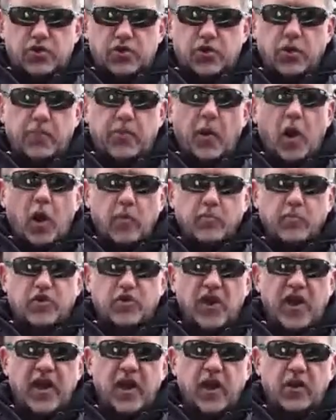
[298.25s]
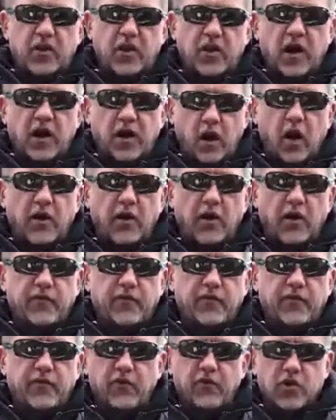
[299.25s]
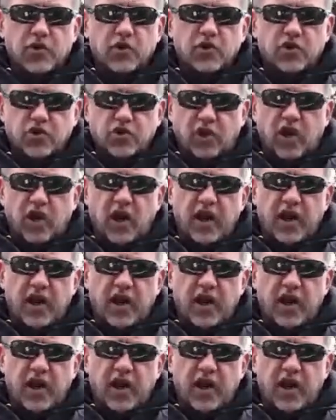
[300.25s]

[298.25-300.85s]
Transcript: two palms down. I'll often refer to this as a